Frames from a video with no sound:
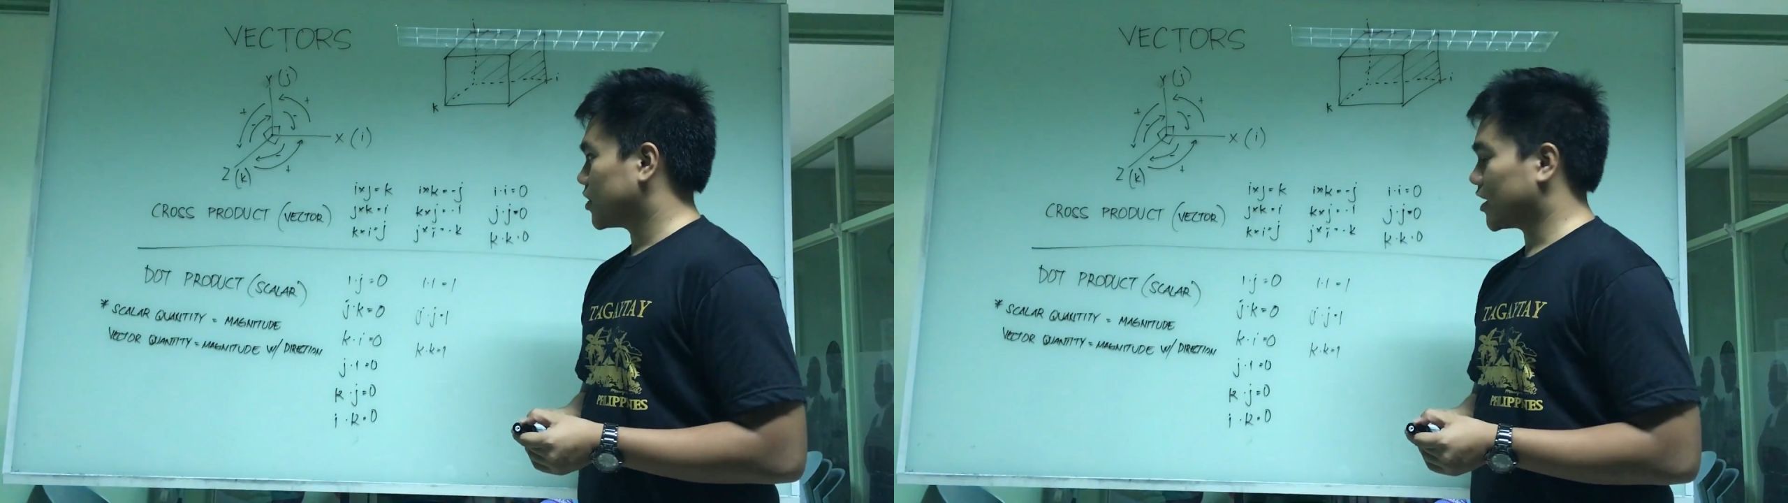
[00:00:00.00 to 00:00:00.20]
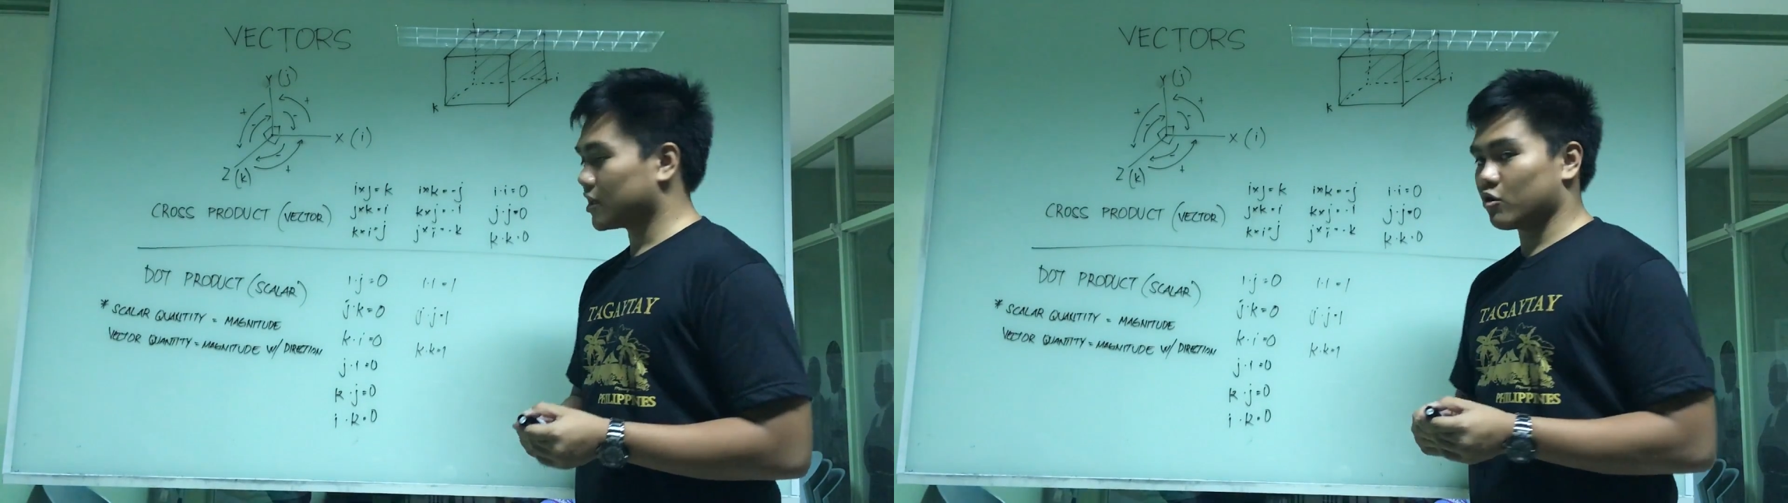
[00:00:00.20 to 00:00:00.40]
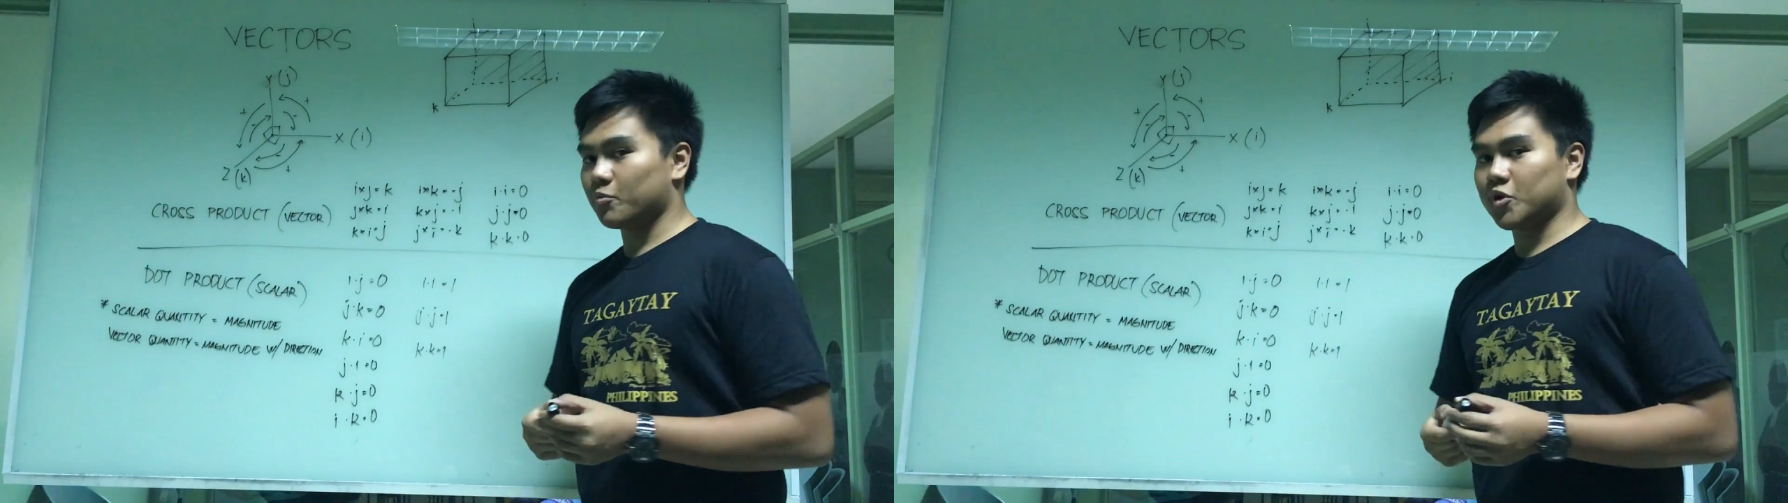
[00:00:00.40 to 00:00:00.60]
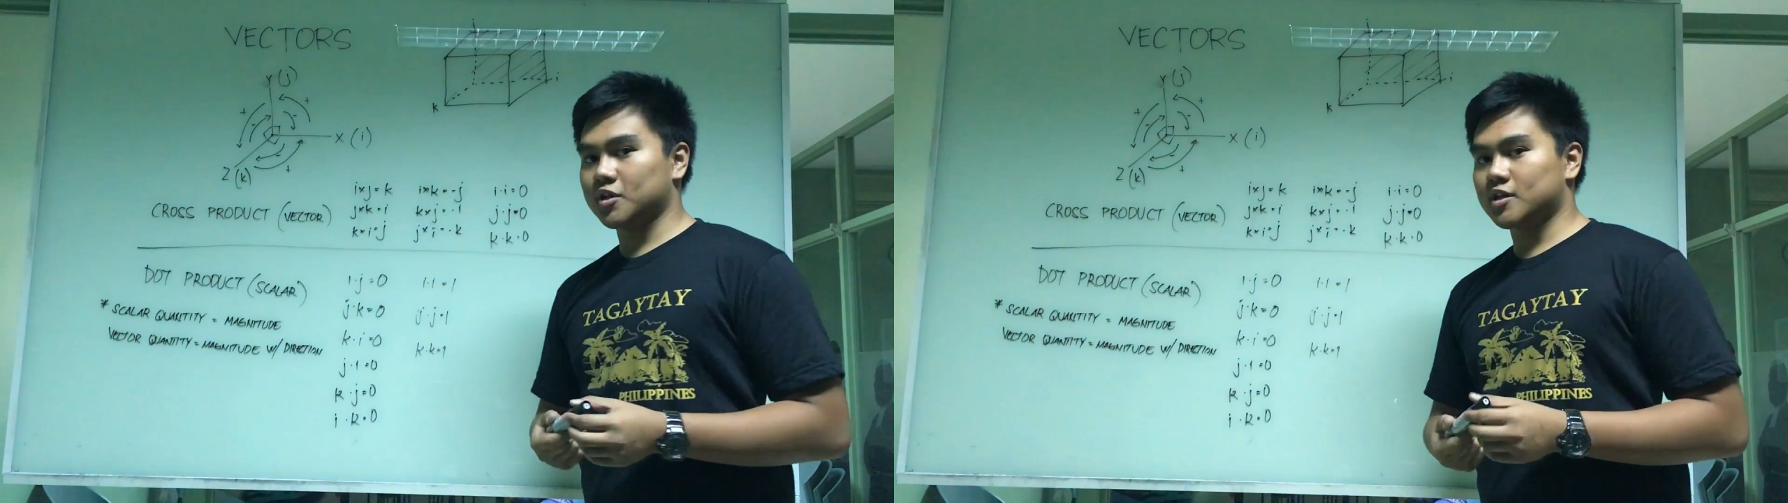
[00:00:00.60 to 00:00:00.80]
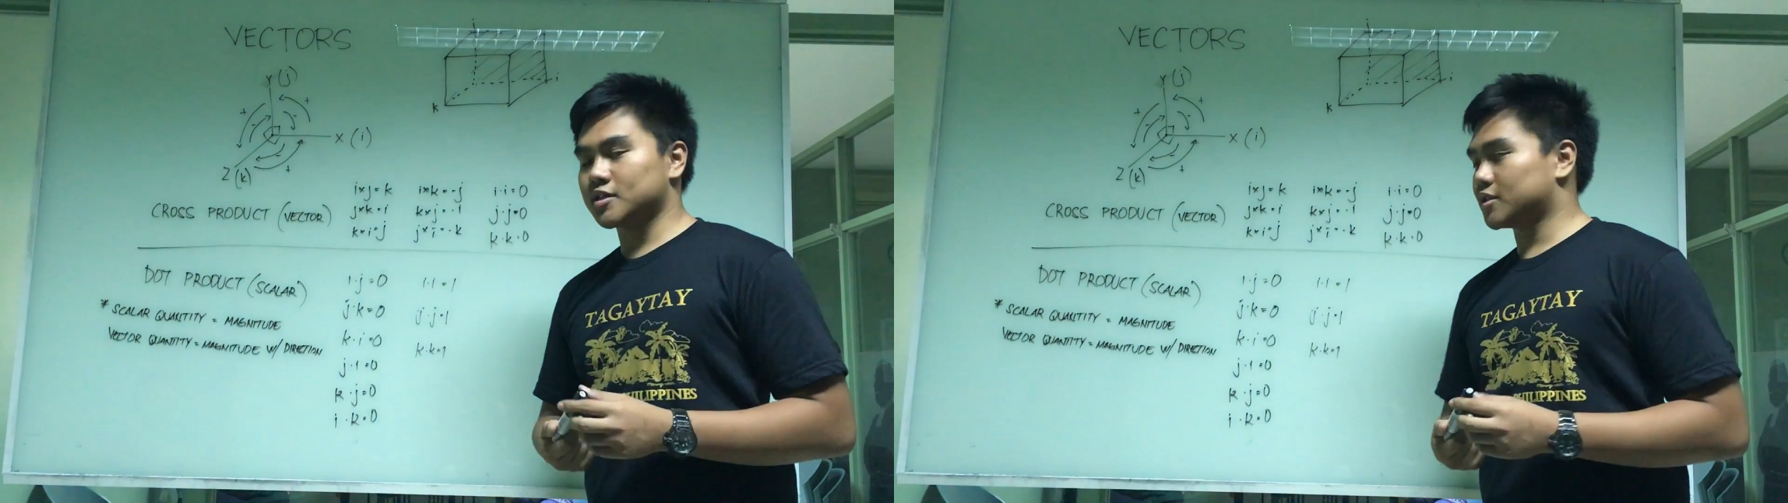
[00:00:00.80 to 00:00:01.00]
get our
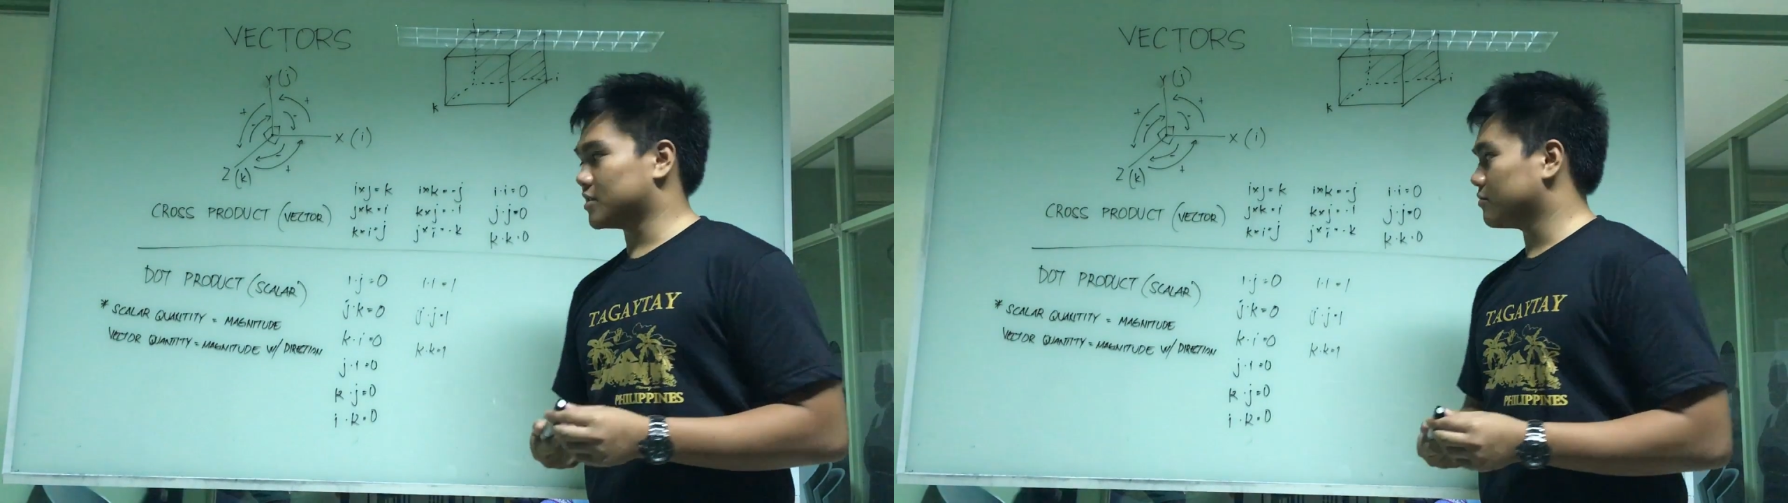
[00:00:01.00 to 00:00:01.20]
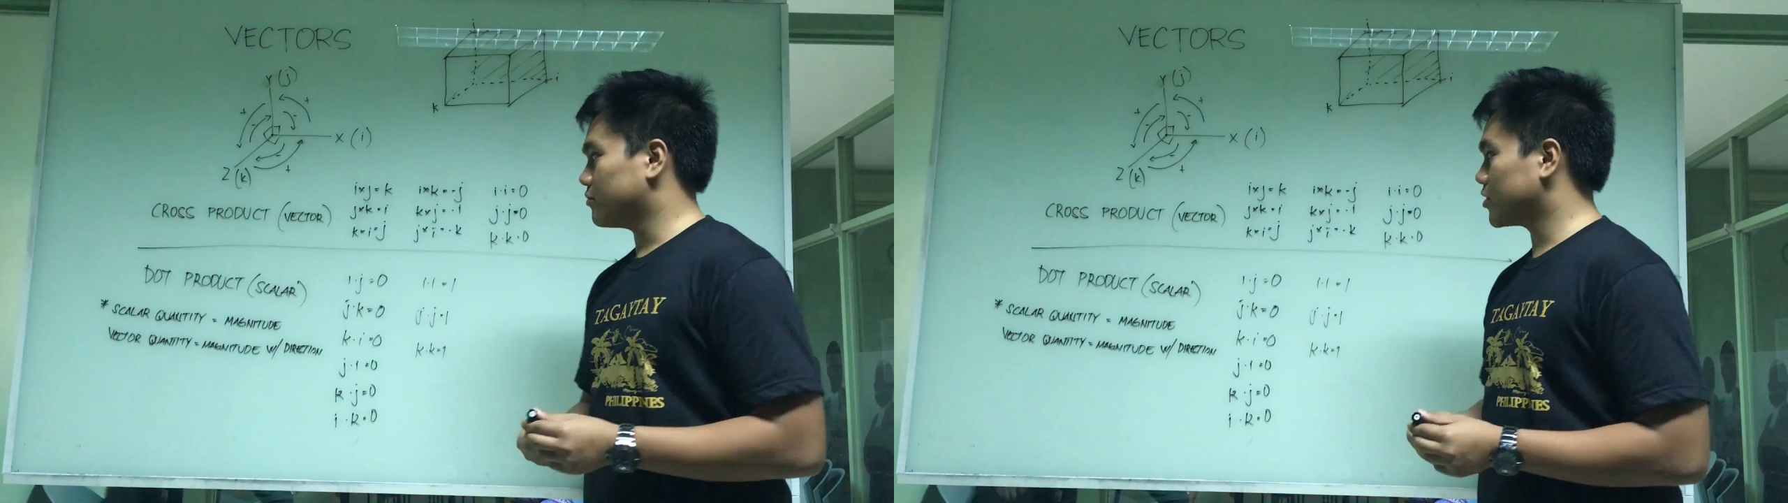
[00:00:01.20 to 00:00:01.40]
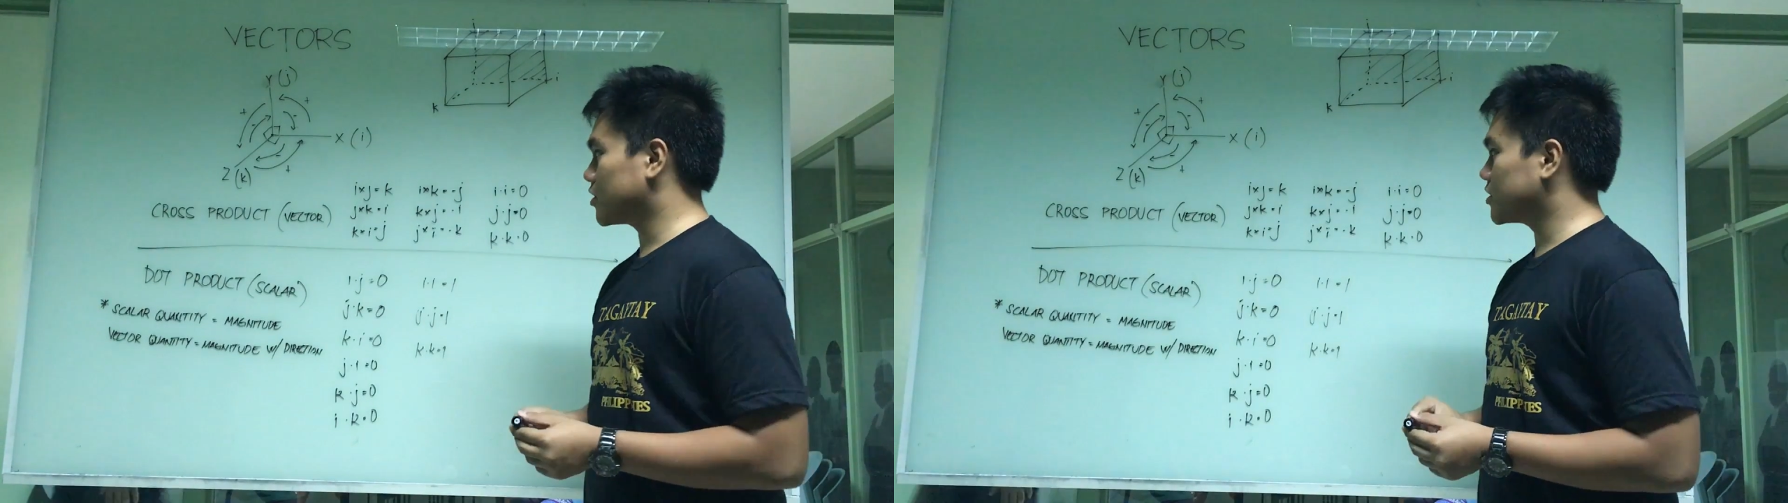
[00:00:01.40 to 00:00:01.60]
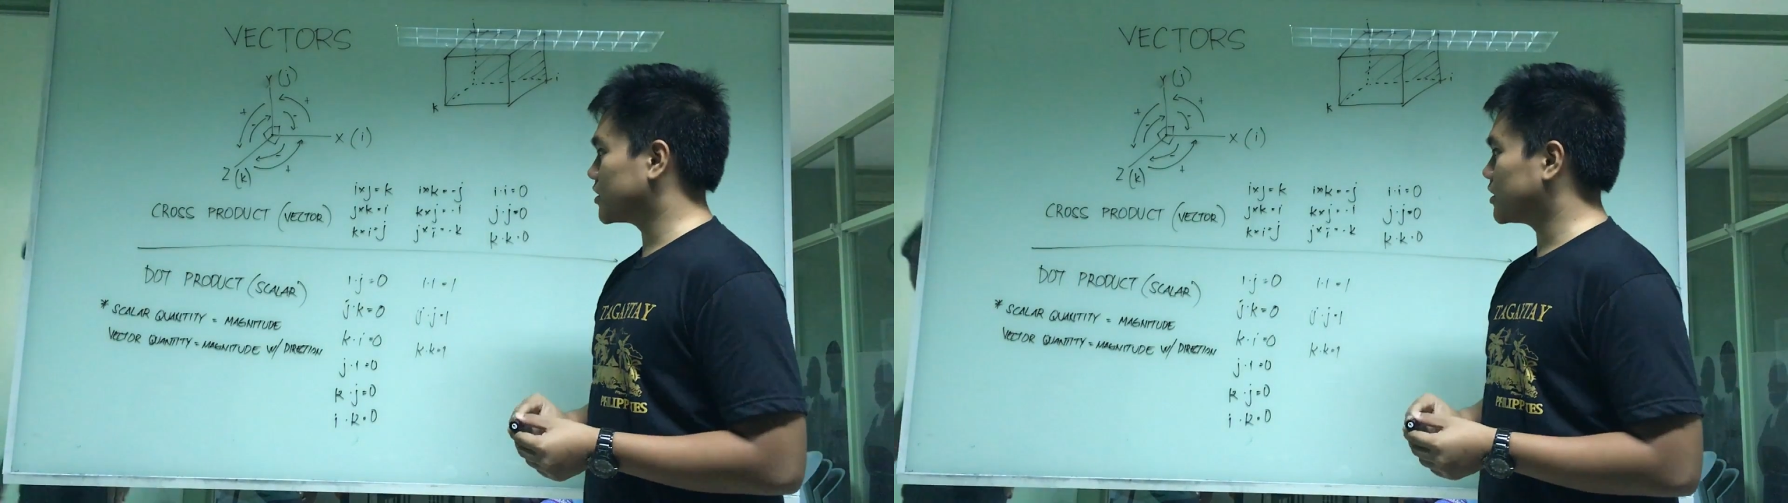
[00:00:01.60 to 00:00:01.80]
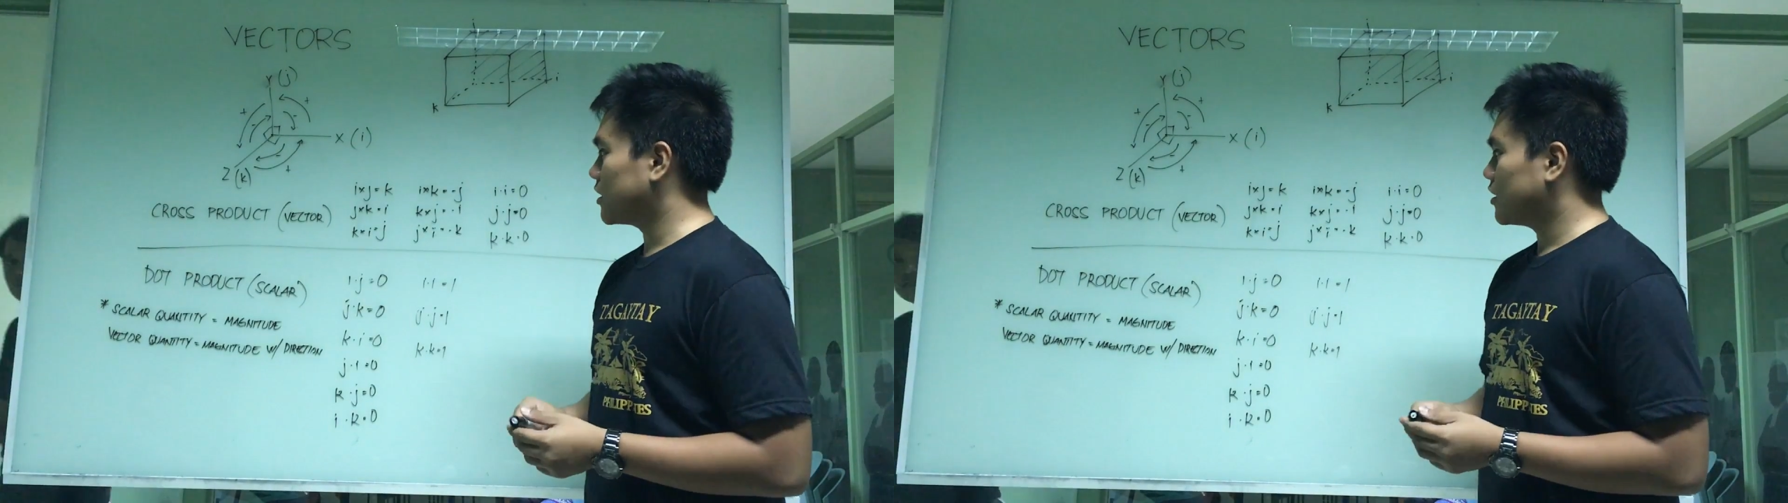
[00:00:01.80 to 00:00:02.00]
products, because